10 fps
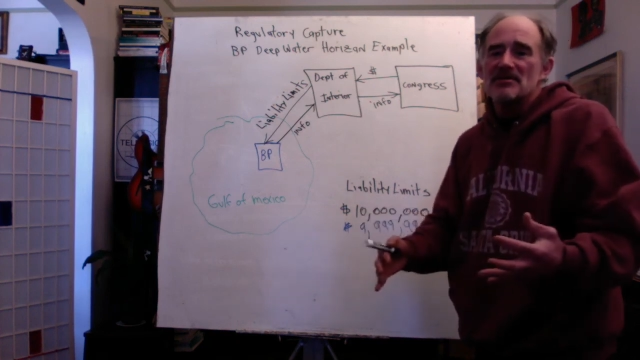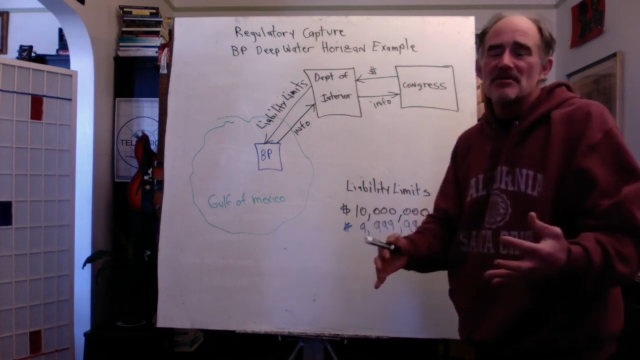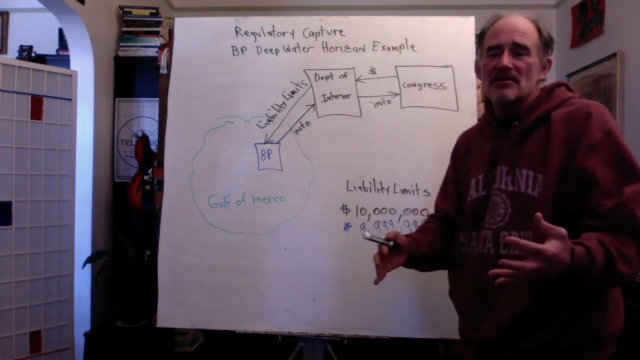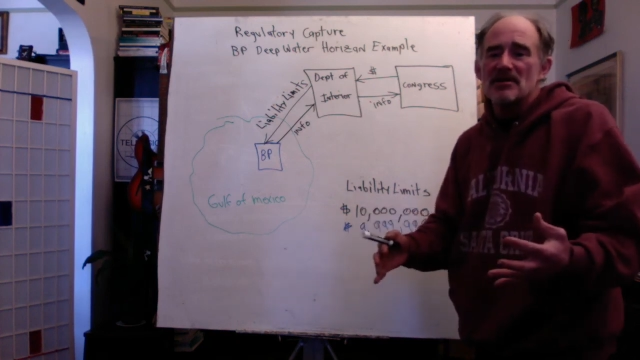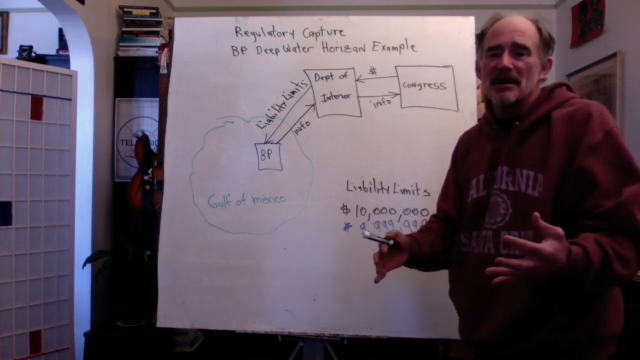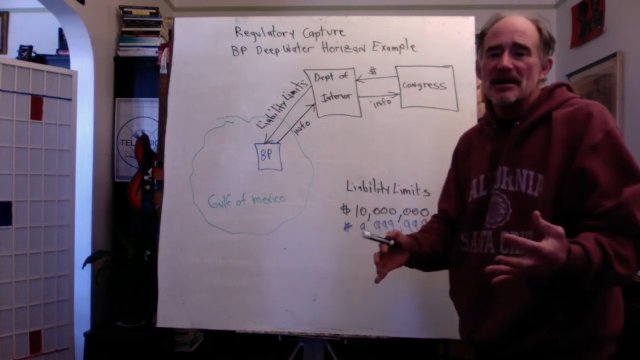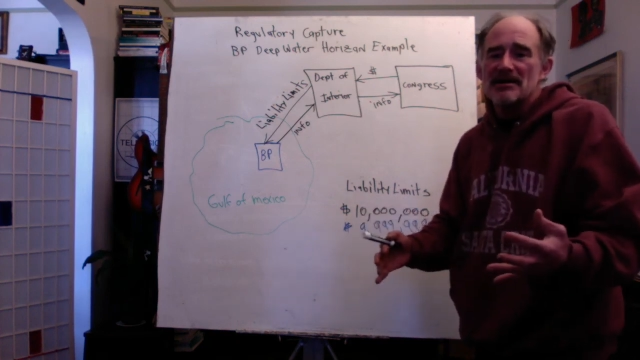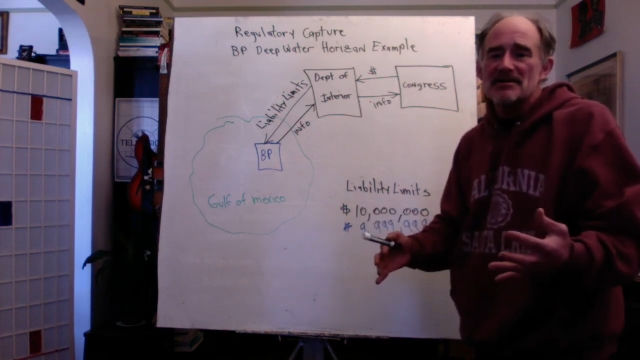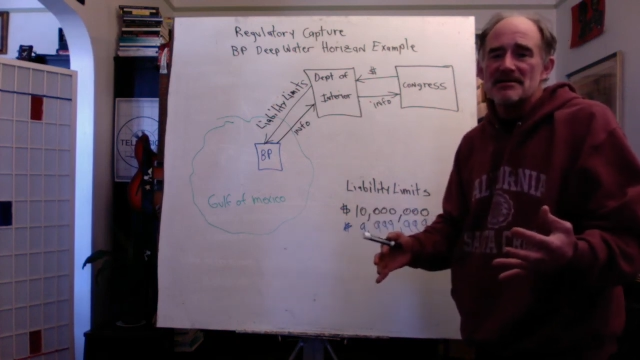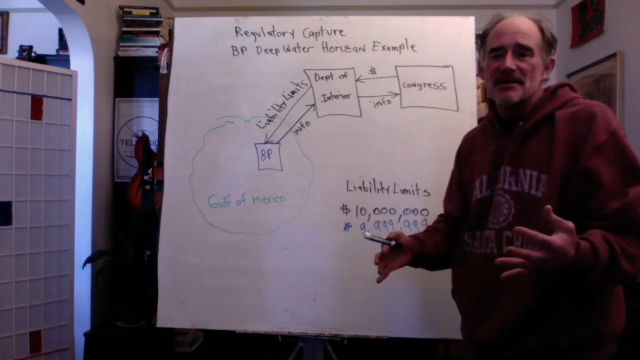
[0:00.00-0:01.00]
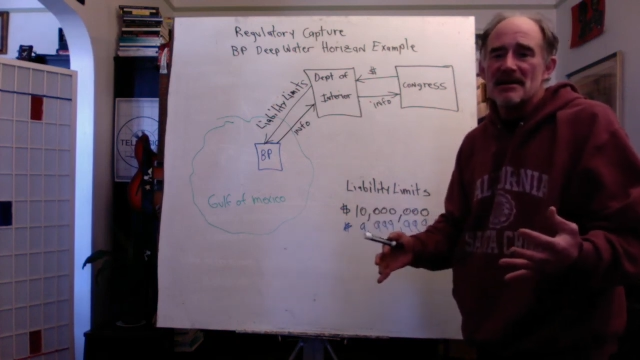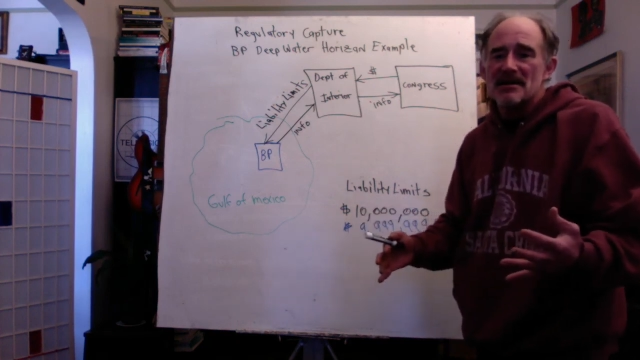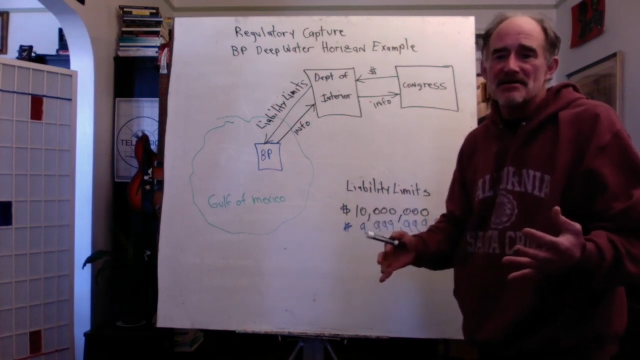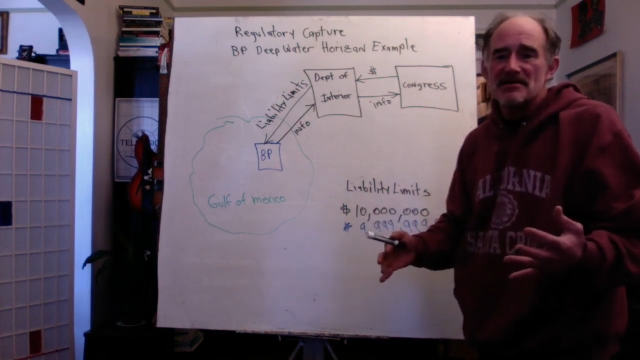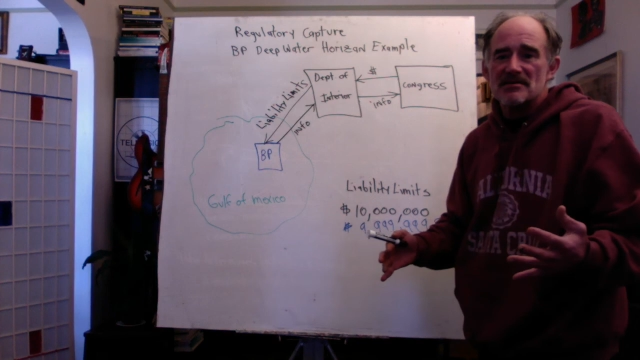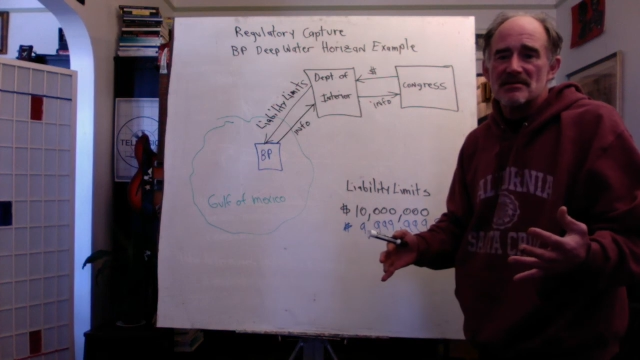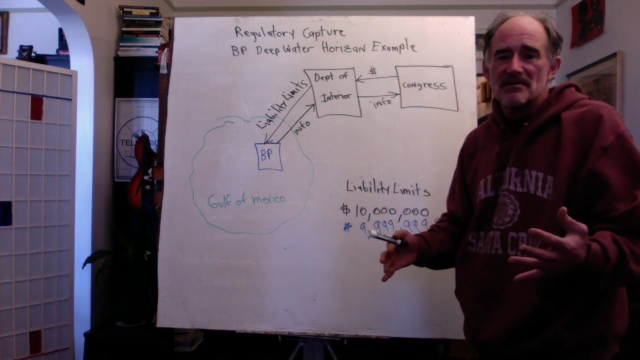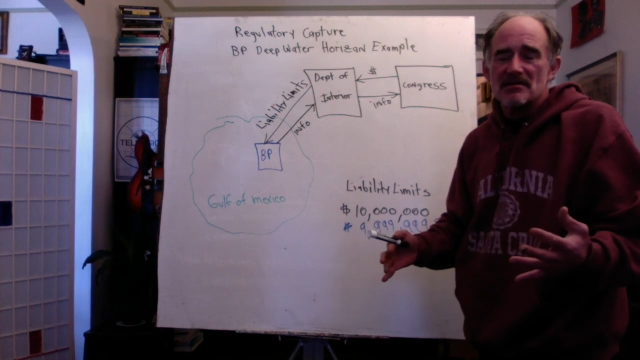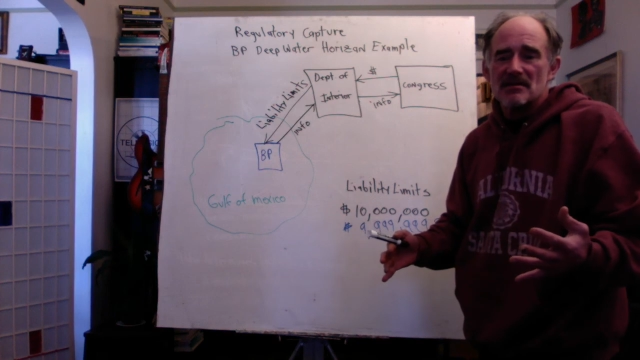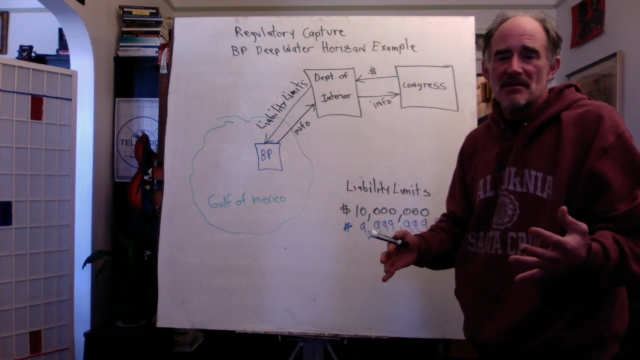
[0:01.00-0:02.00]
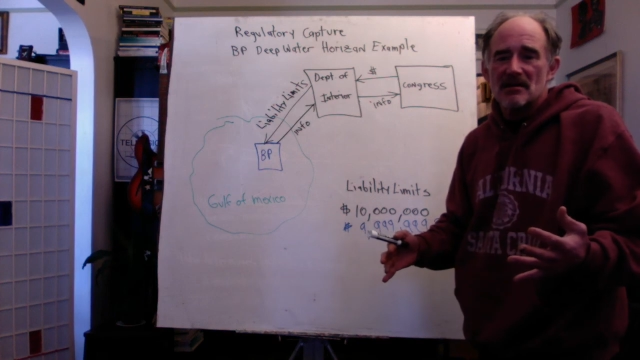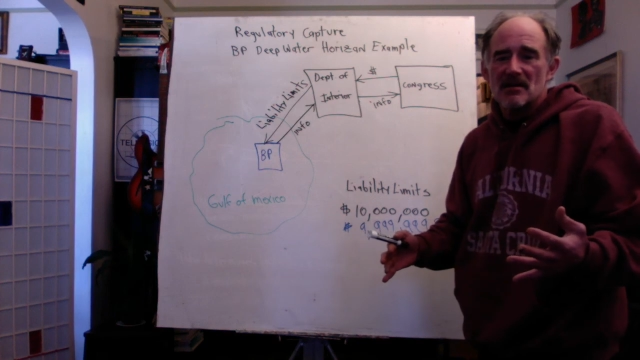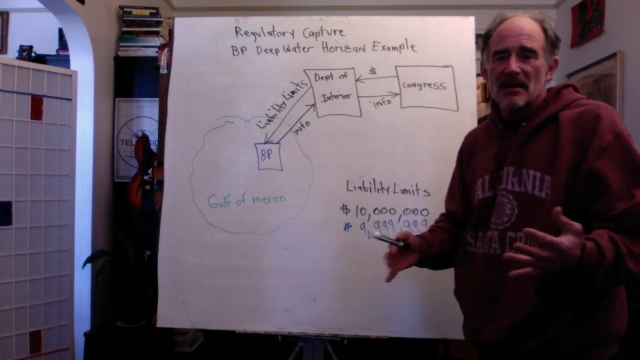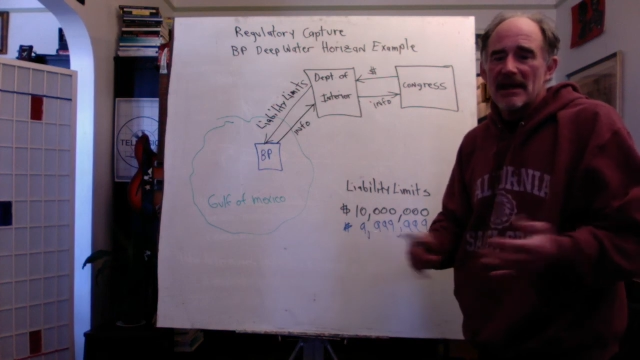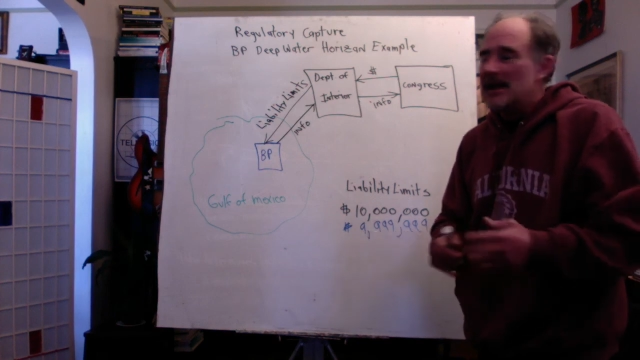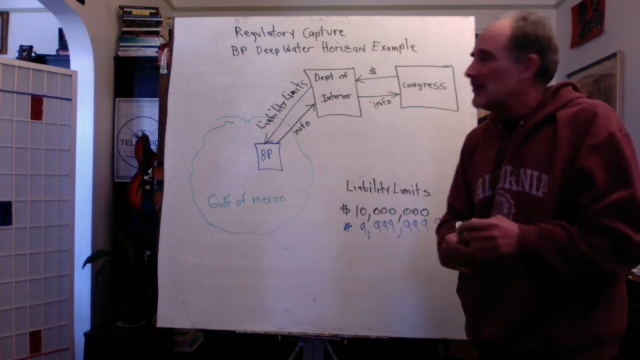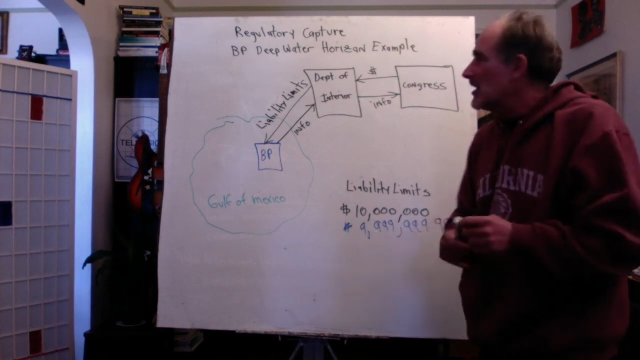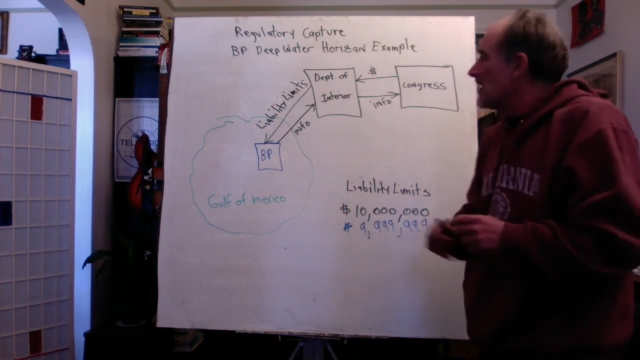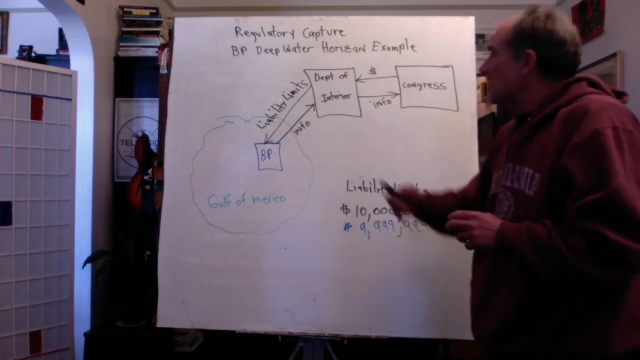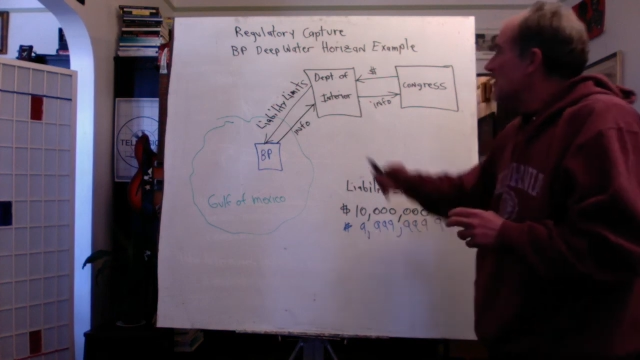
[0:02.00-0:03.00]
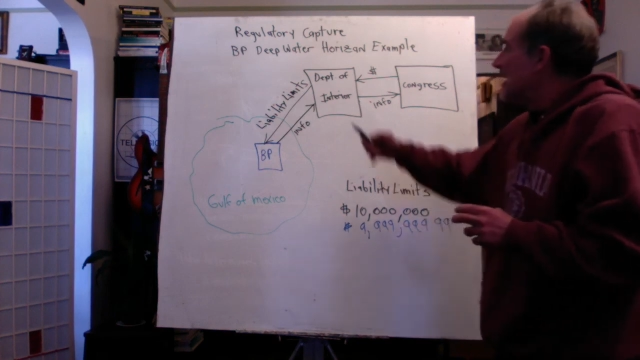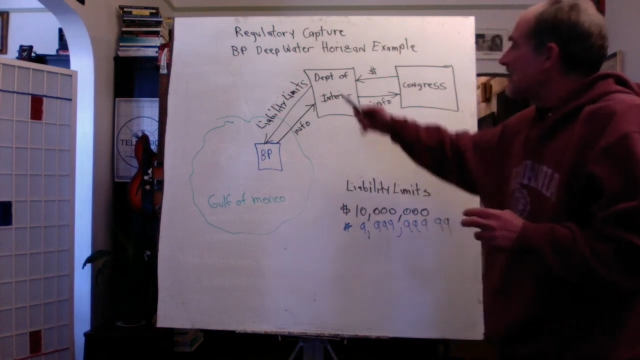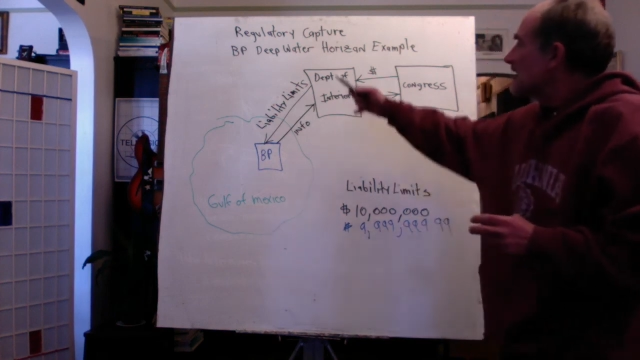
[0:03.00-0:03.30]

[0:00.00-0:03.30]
to the United States. Anyway, that